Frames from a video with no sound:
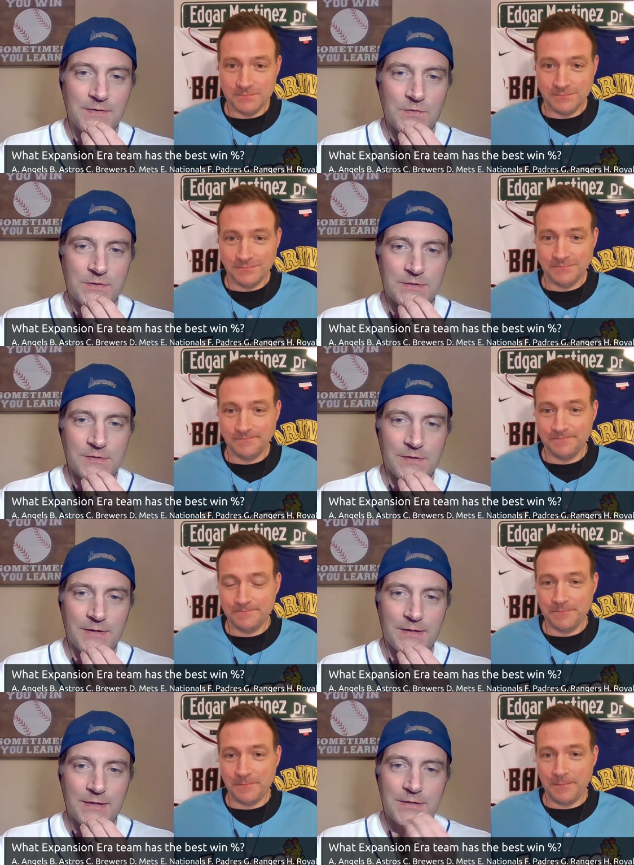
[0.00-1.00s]
Speaker 1: though. Is
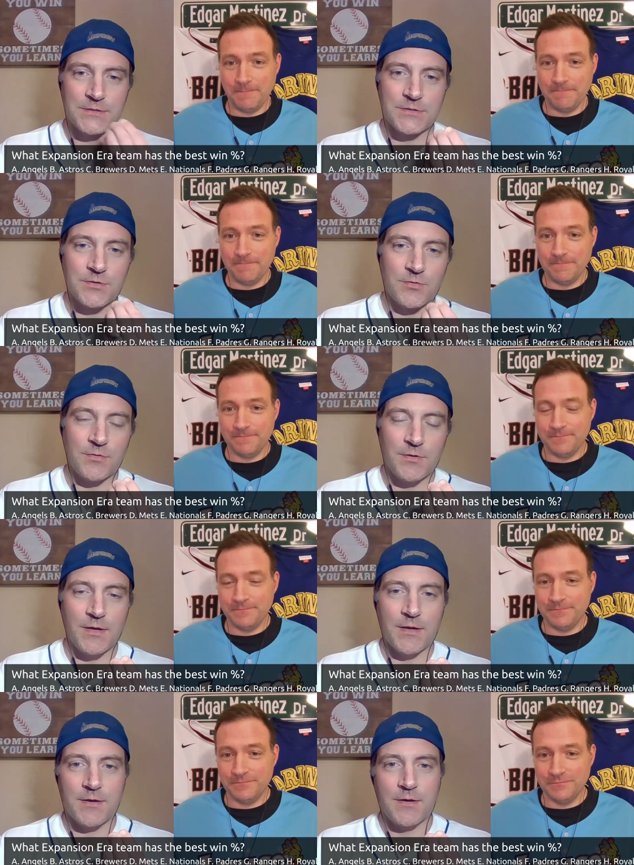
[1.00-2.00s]
like I just don't
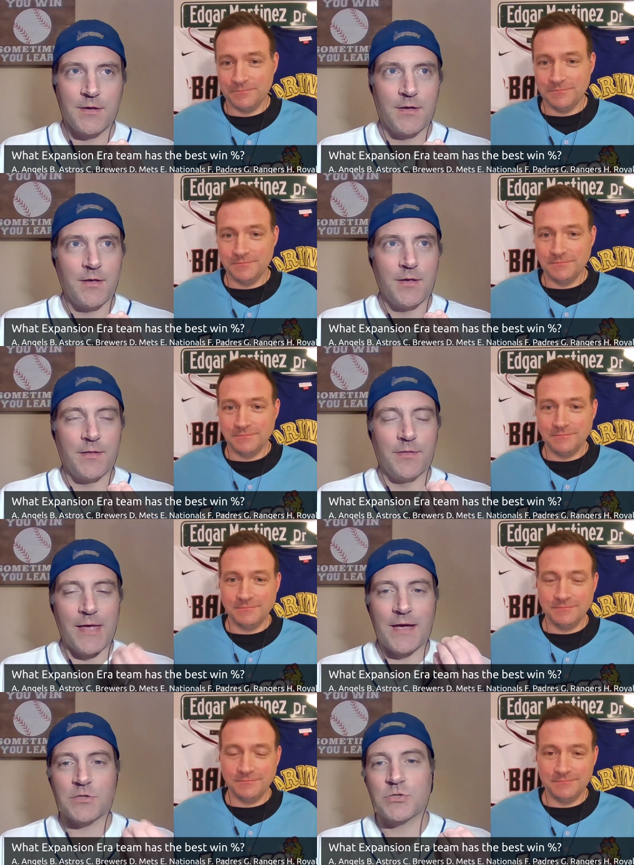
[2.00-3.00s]
like the
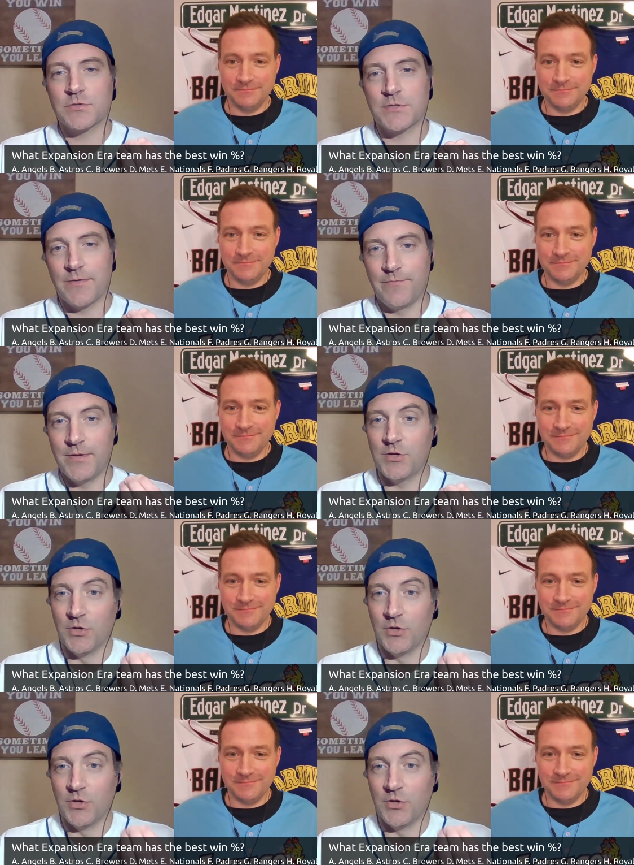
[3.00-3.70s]
Astros have been